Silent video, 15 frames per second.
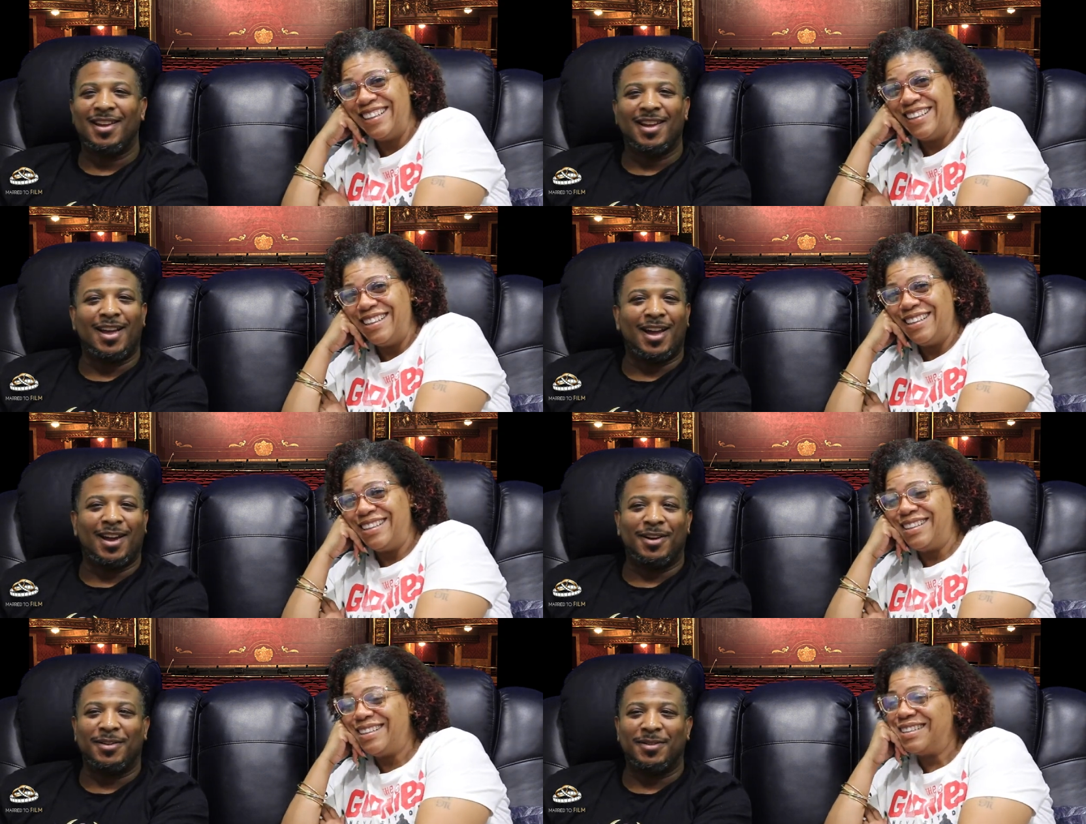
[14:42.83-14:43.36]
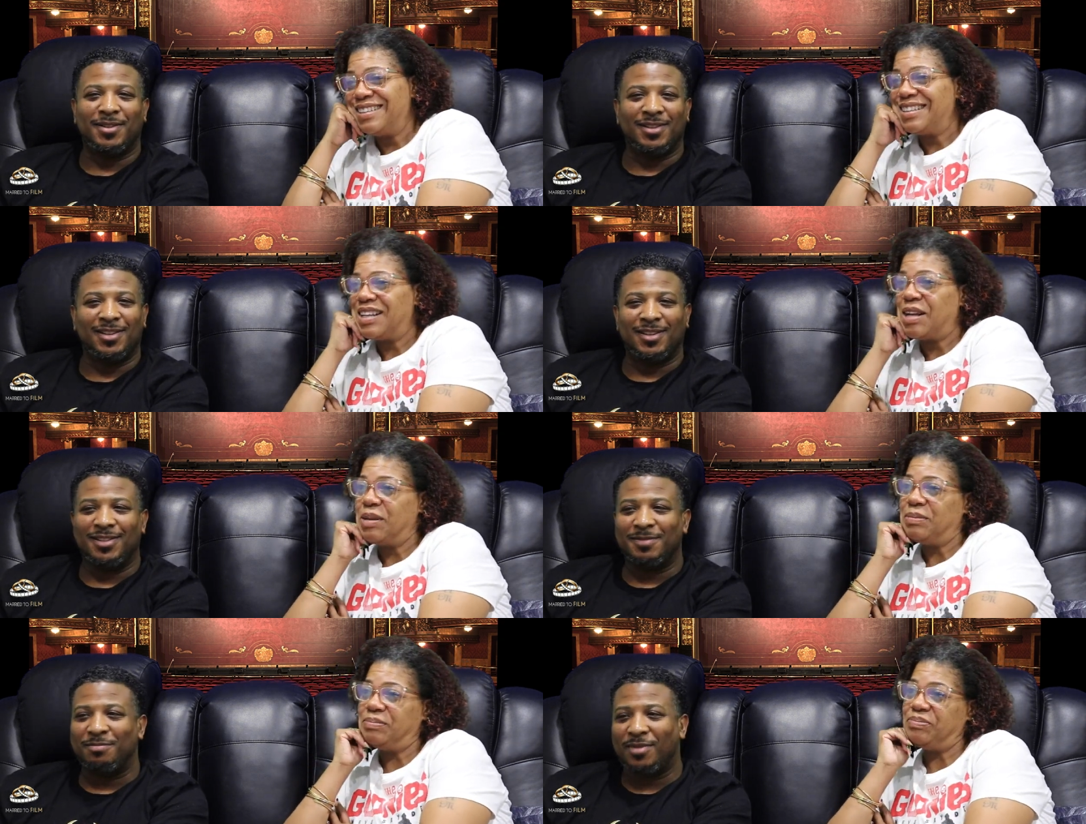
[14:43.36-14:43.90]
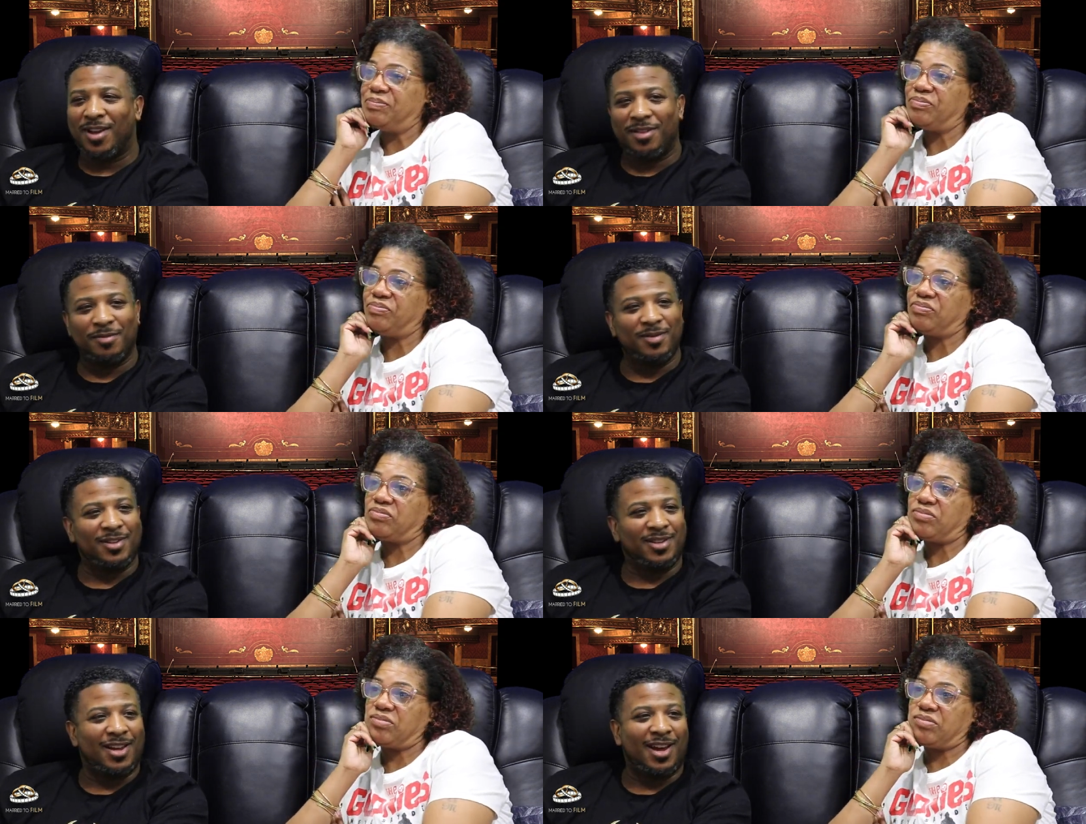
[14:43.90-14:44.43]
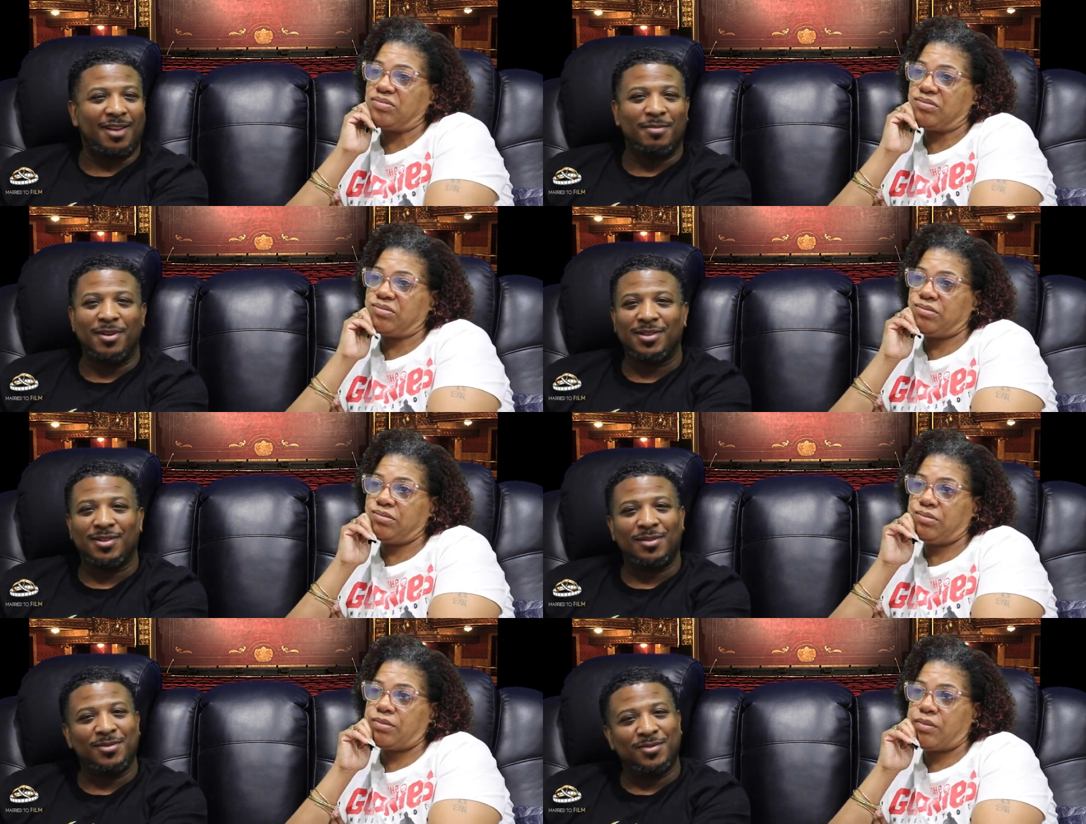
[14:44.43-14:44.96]
Speaker 1: how his brother got him
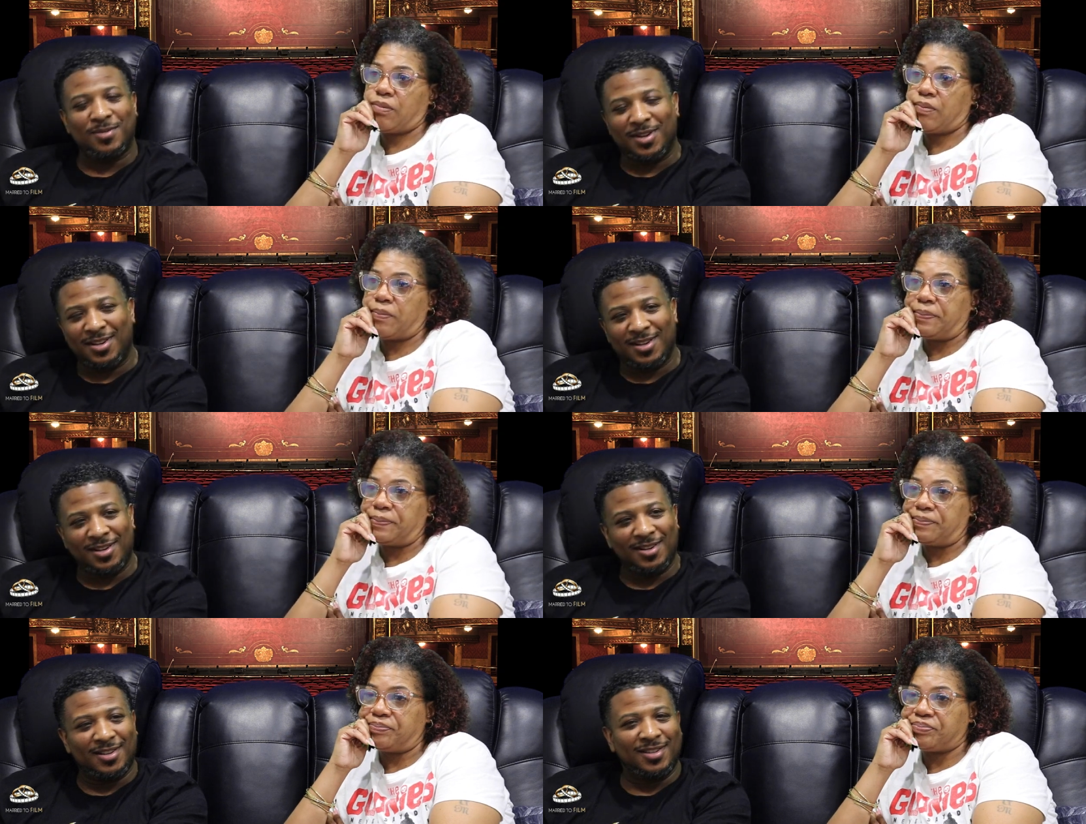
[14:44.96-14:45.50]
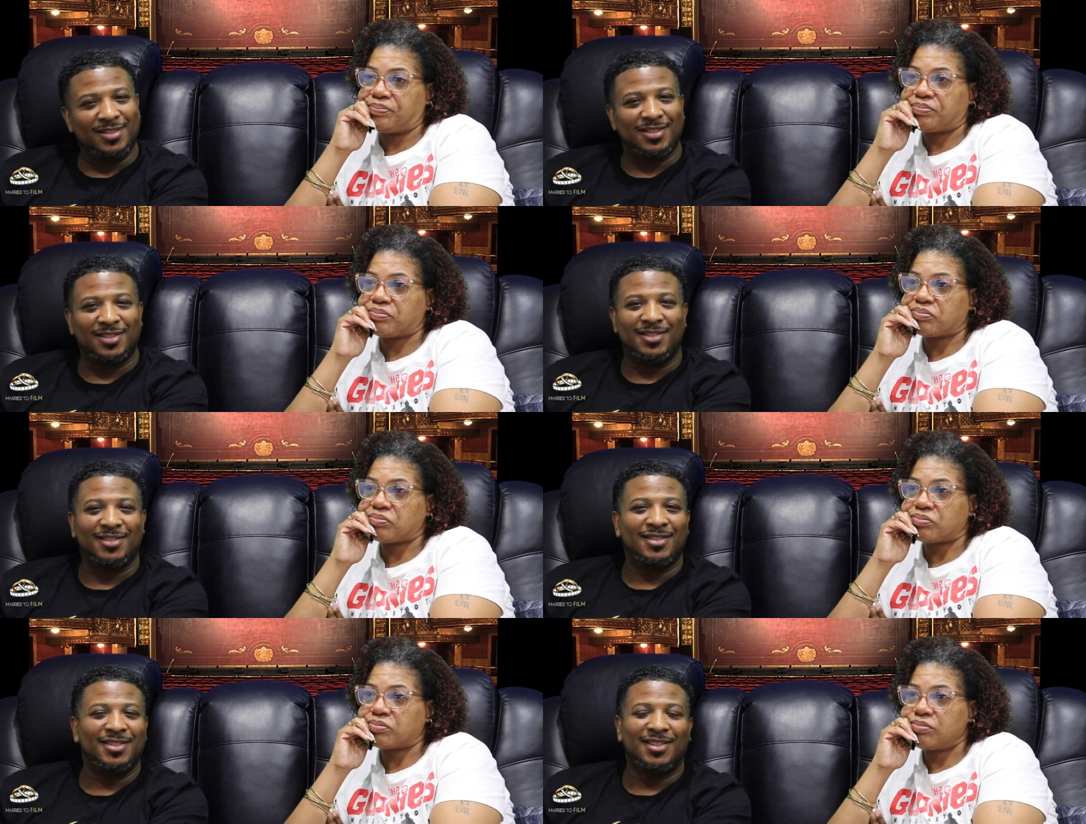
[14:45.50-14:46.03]
hooked on drugs and